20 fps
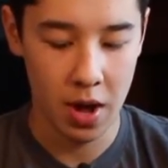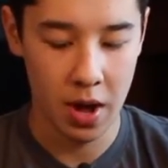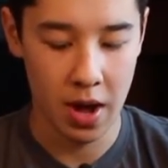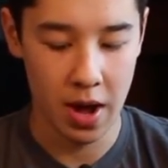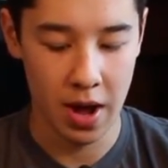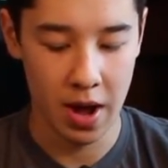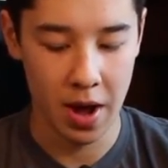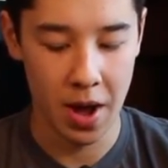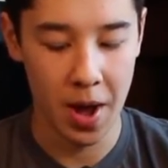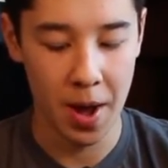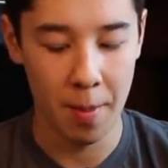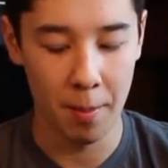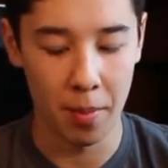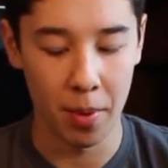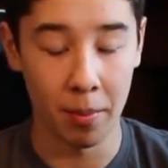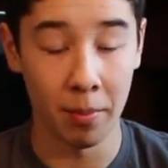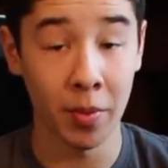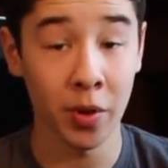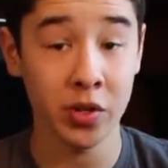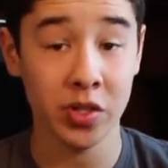
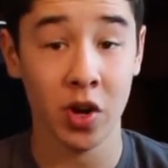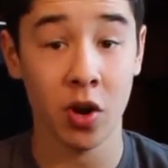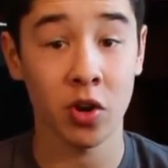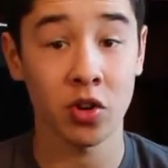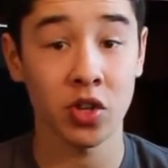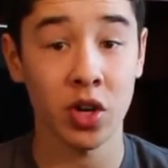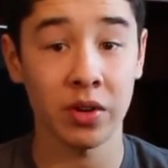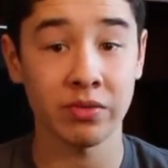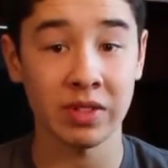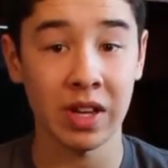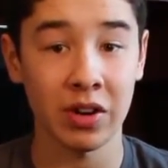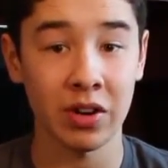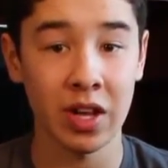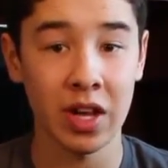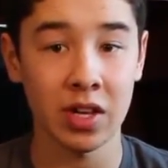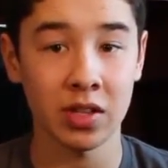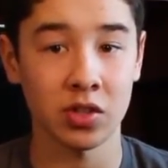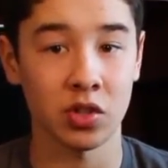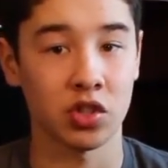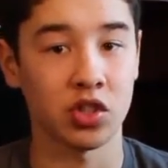but most hard drives
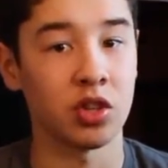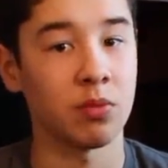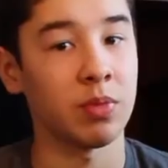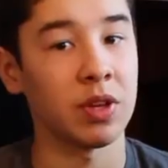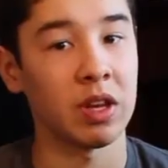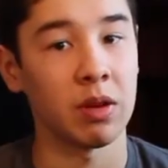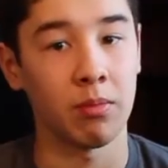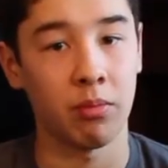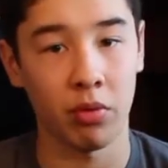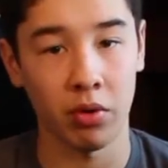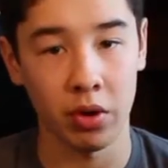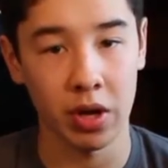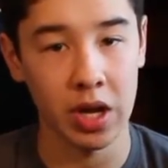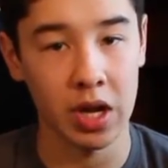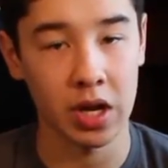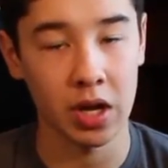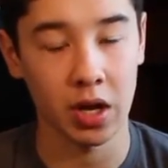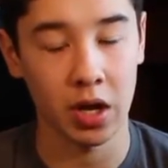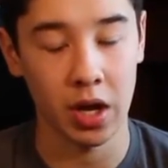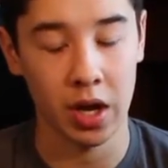nowadays are shipping in
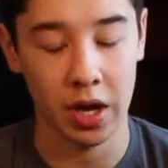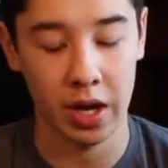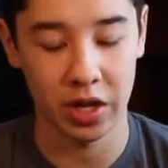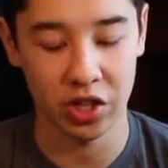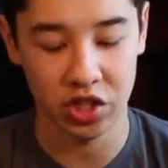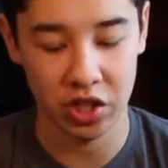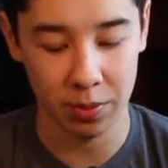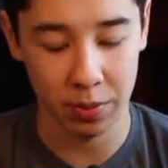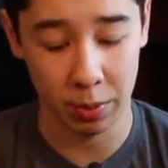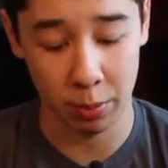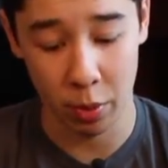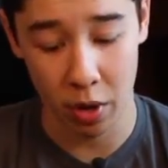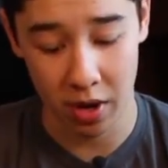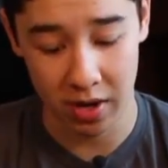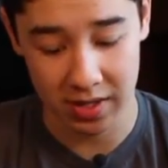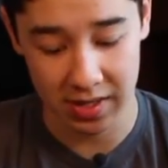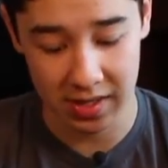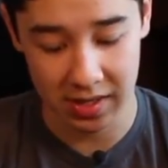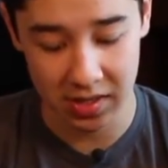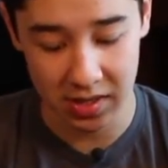plain shipping
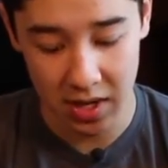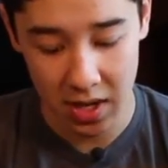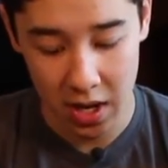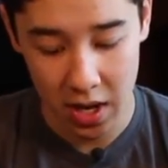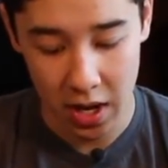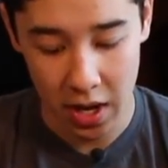boxes